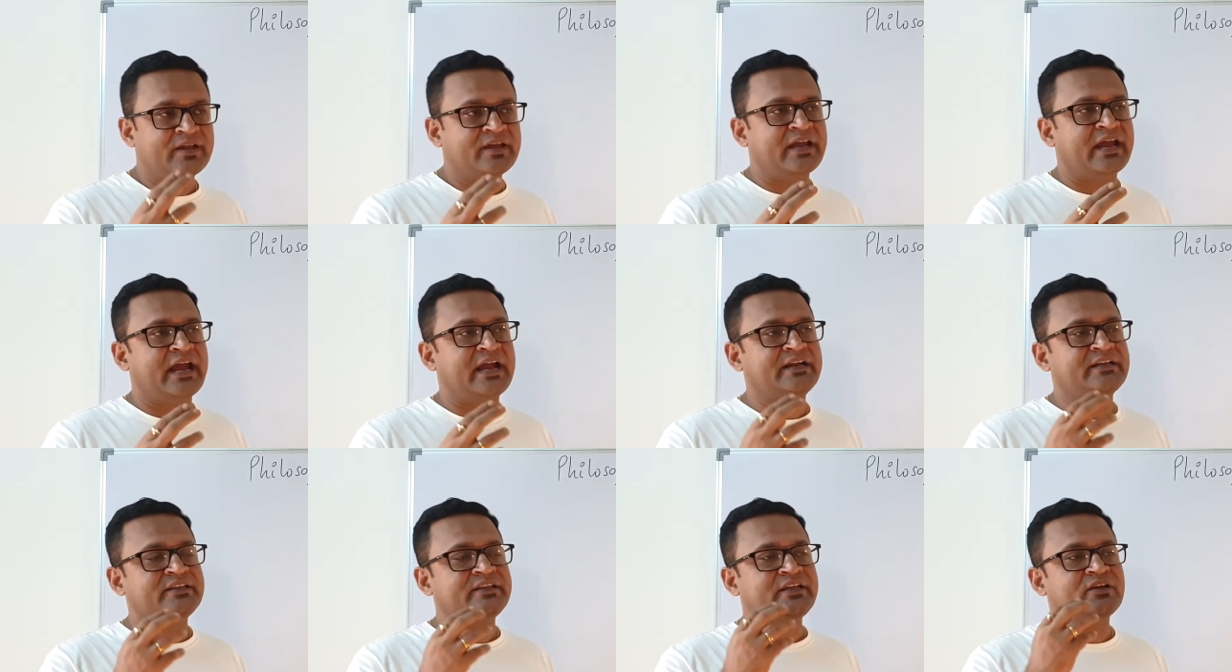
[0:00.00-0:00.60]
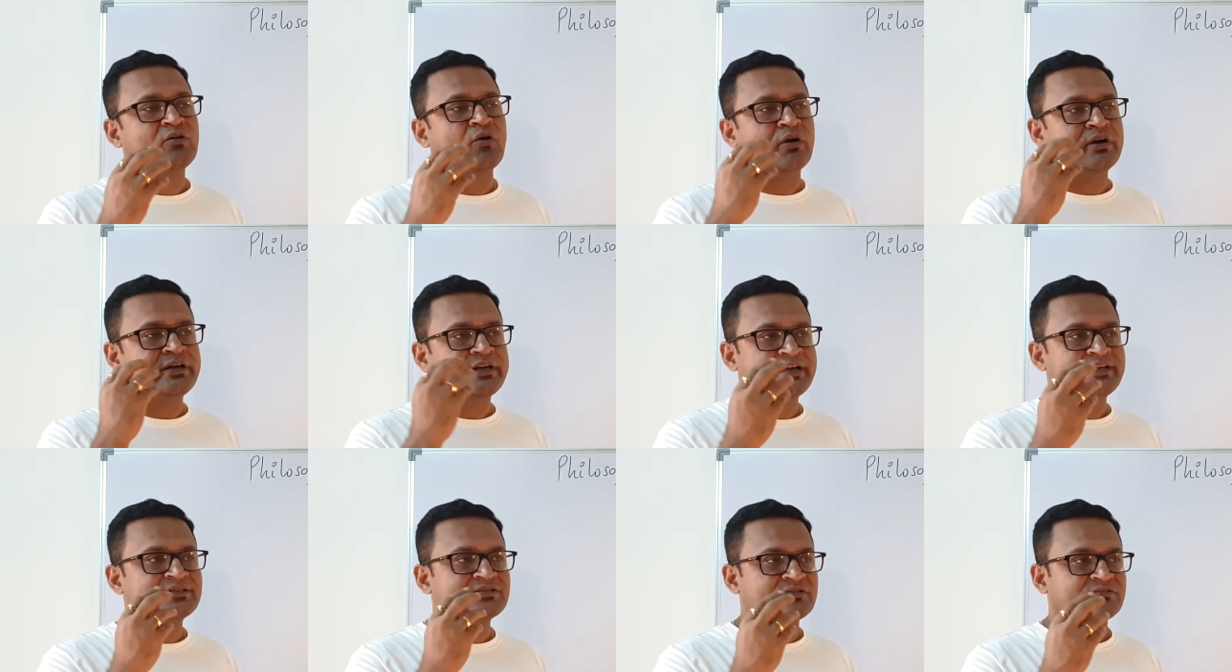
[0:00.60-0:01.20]
and the
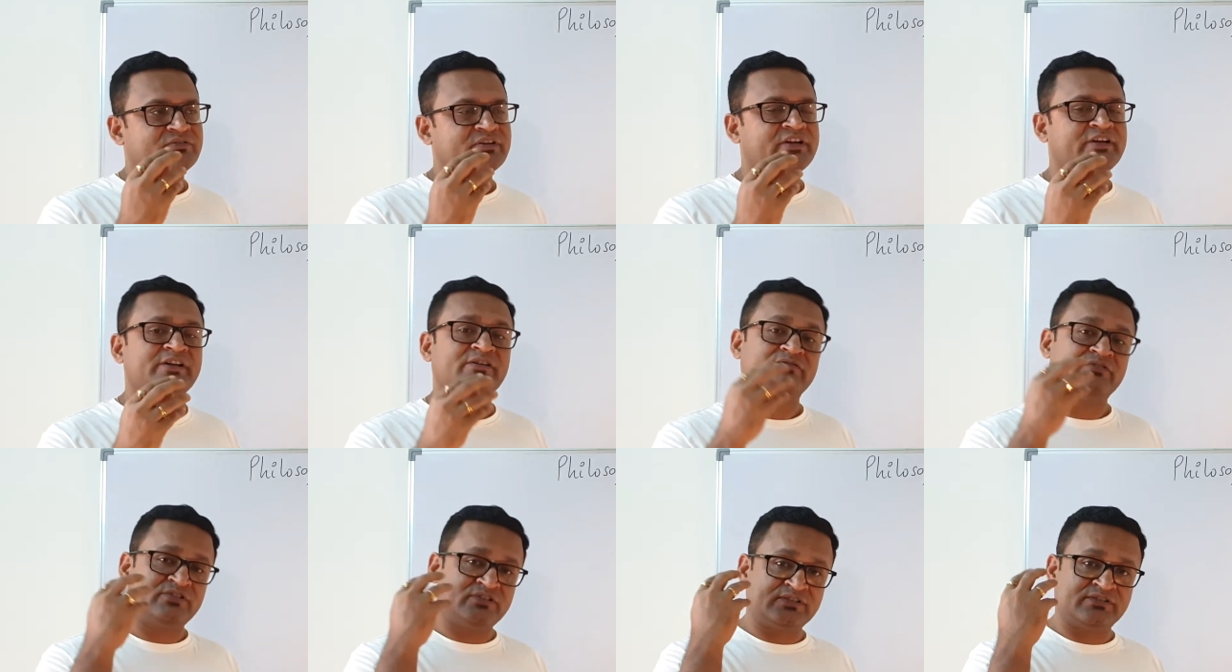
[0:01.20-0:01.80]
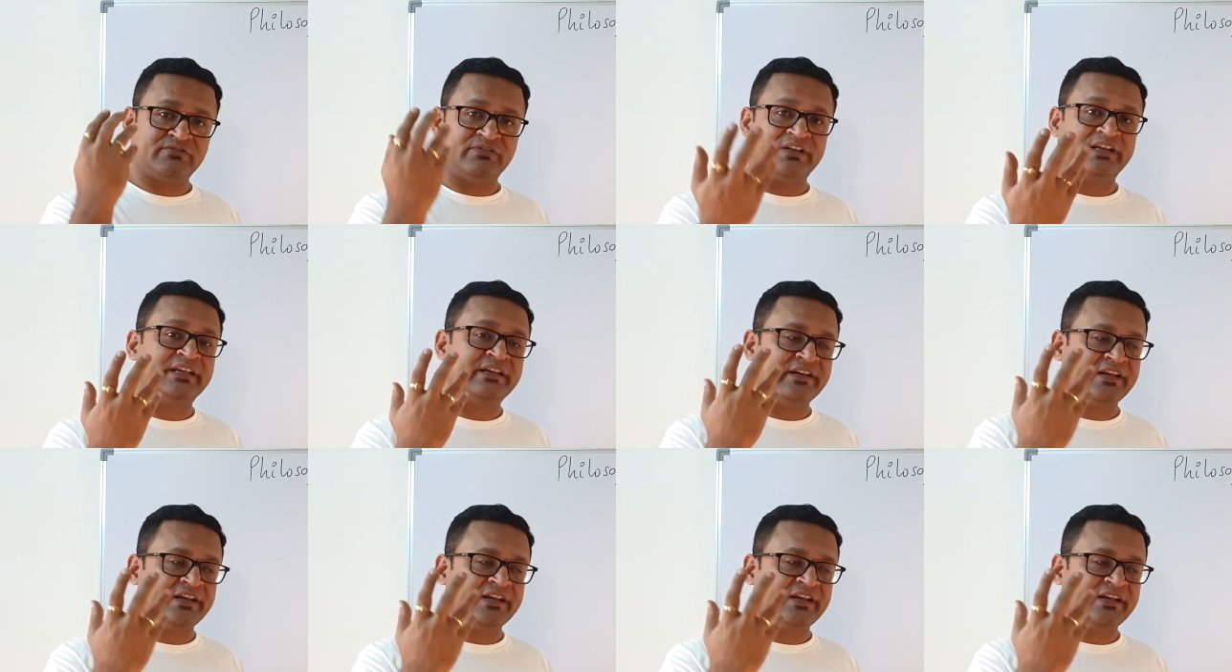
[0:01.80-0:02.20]
contents of iridium, which is a very